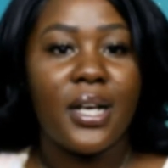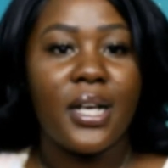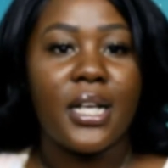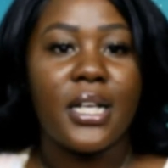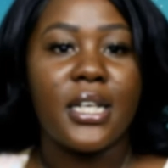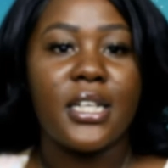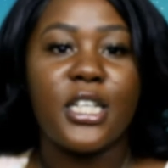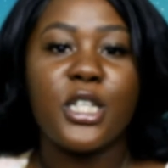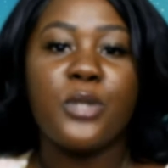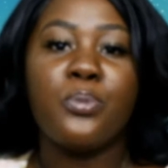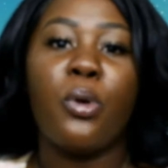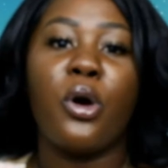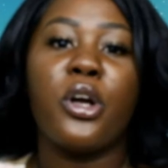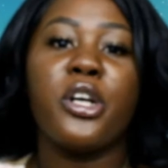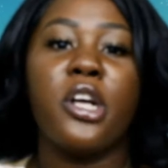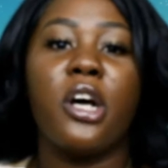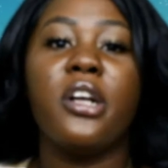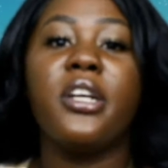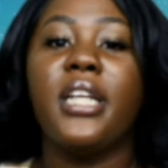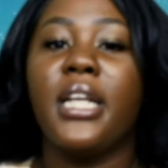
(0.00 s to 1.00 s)
This boy
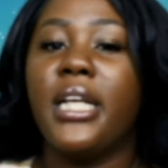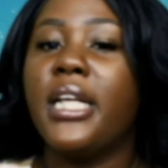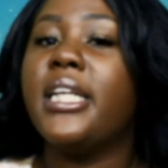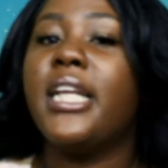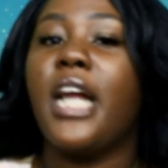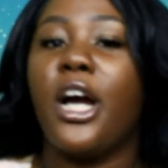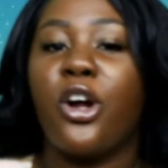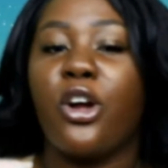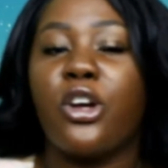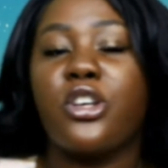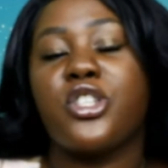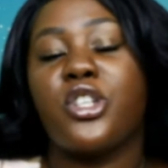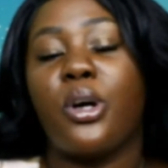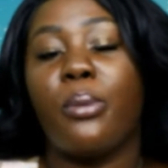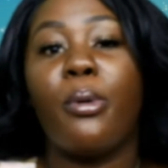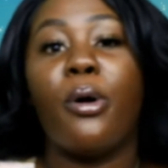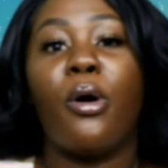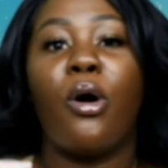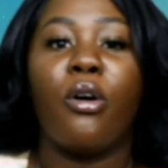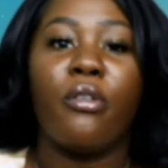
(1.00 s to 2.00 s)
done delete that girl's
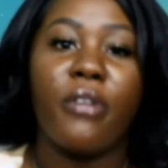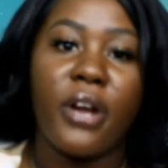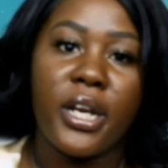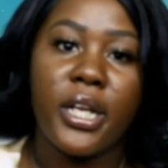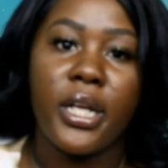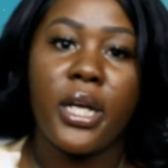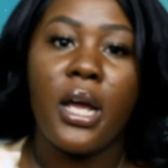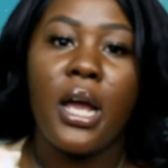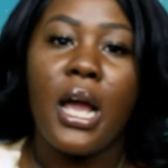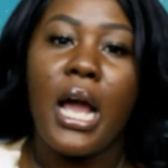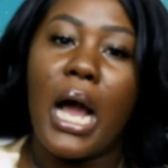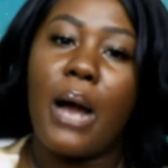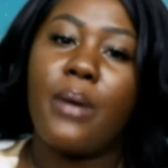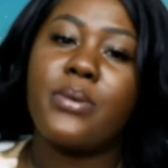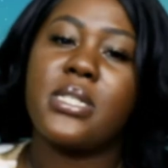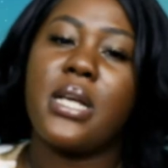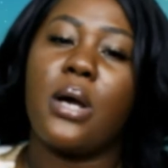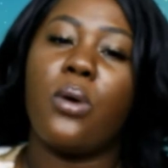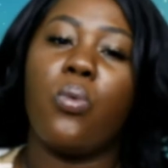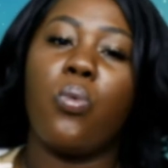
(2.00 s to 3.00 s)
number already. I was
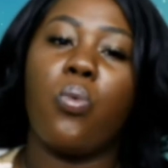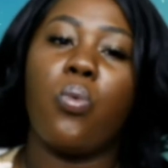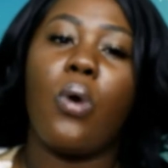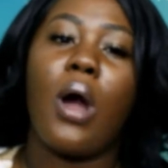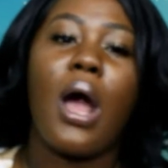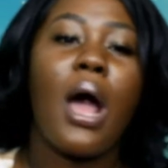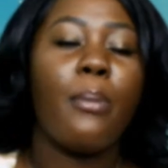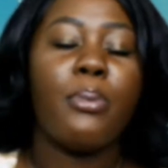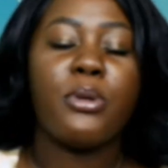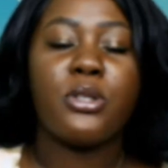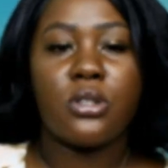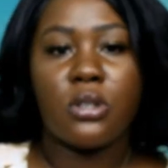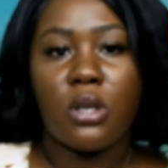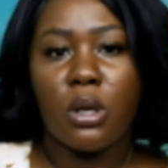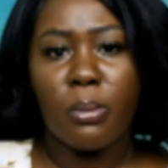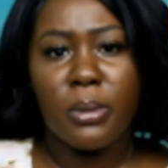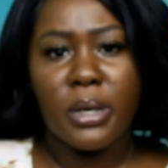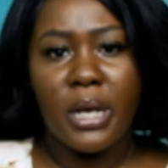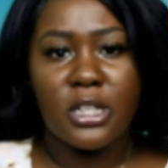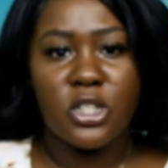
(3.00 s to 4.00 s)
like, what happened to the
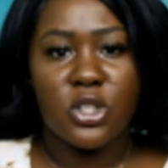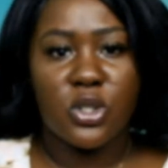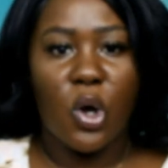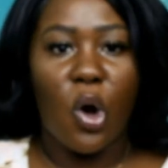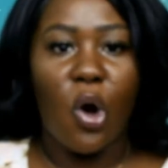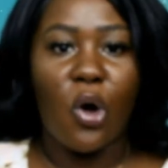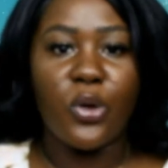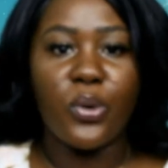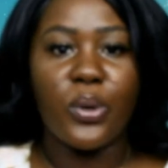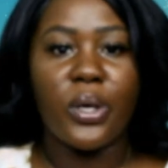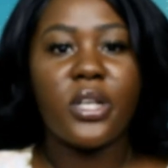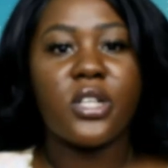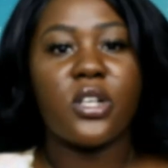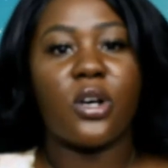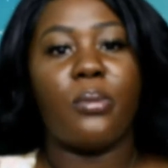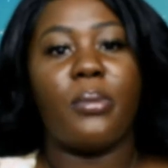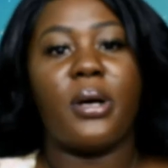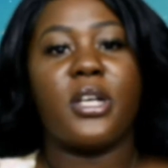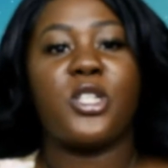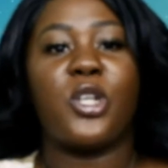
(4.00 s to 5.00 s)
number that just called you? He
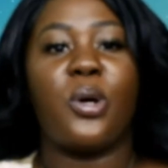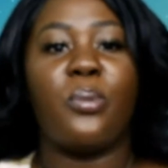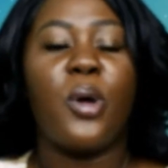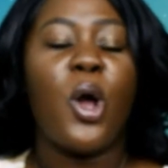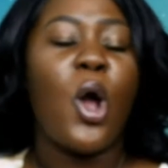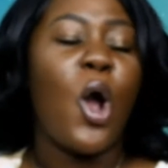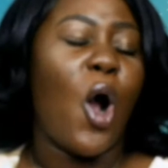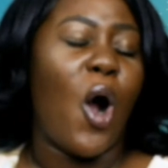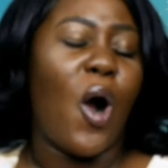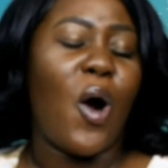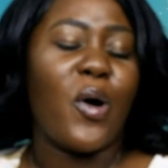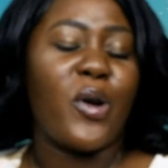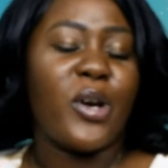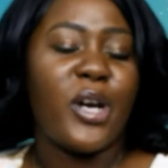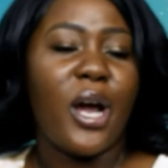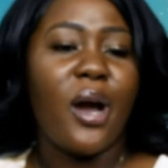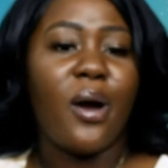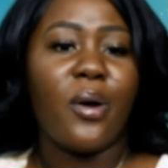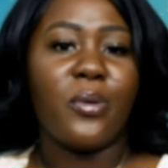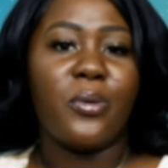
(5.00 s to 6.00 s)
talking about something. Oh
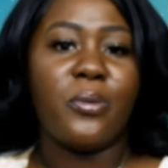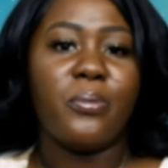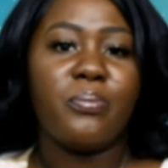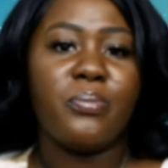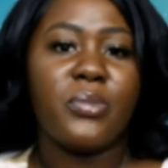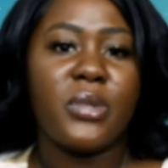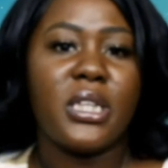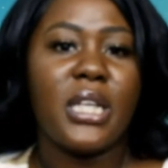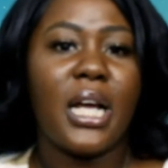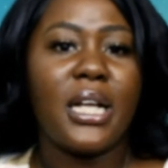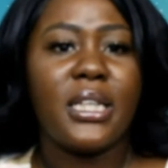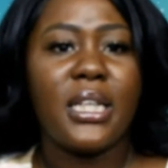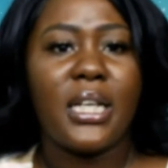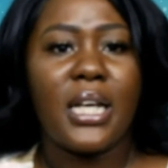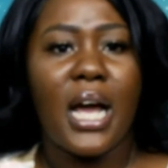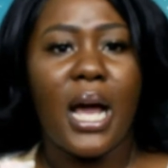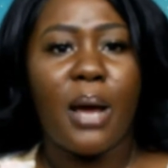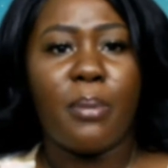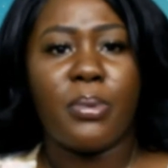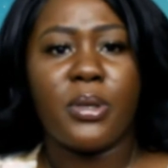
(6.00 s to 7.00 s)
no, nothing
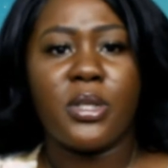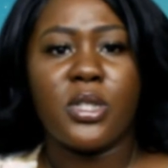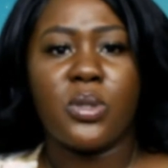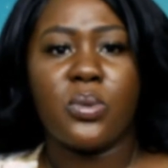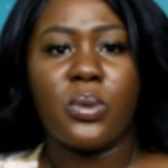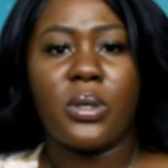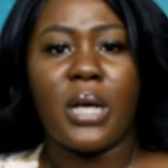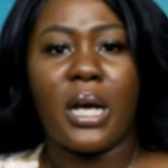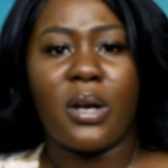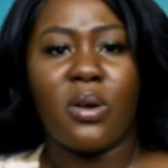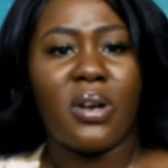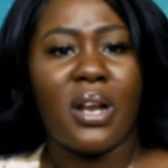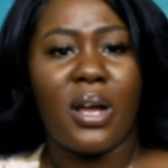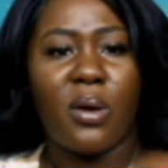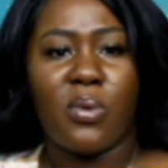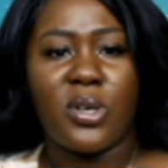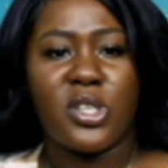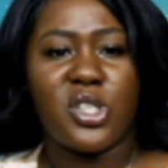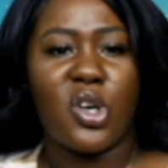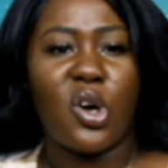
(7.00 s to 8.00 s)
happened to it. I don't like
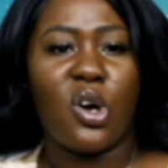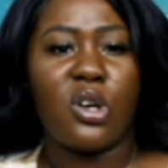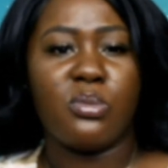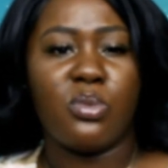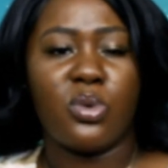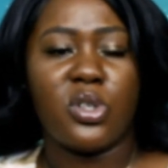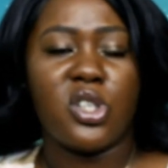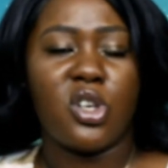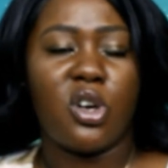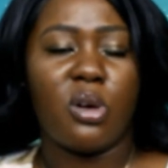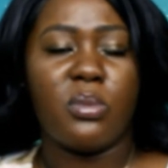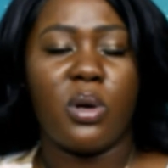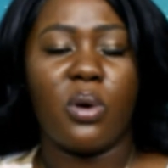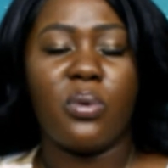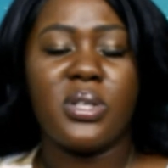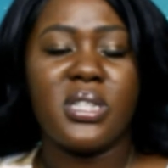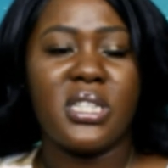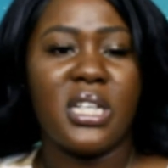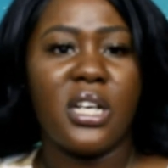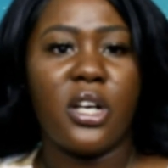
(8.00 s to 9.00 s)
when she called me. When she called me, I
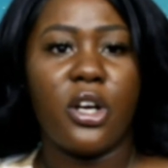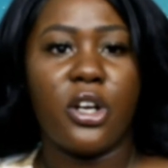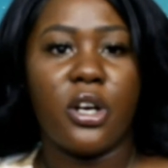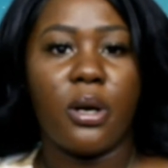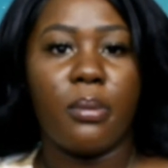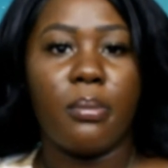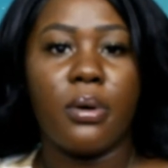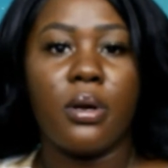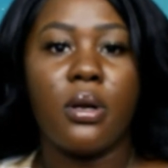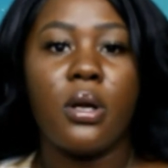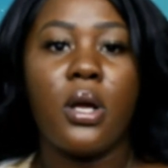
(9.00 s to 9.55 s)
always delete her number.